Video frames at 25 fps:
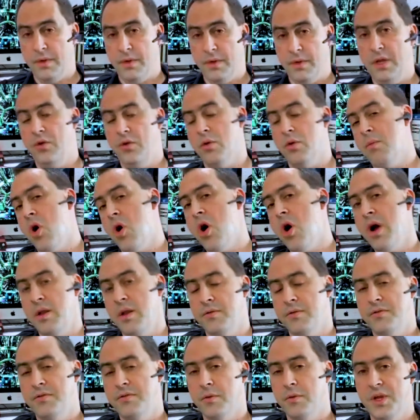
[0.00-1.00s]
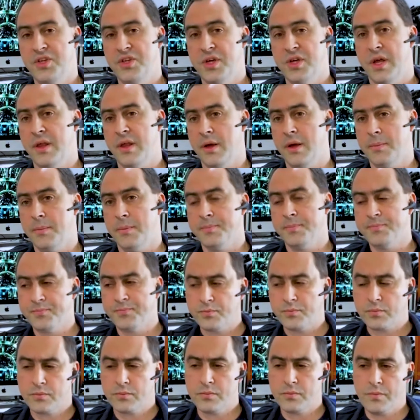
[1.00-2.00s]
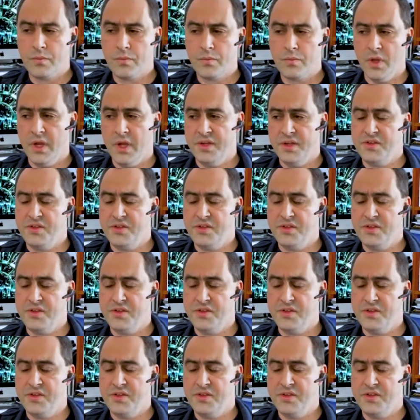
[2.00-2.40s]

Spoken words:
in your mind from each other is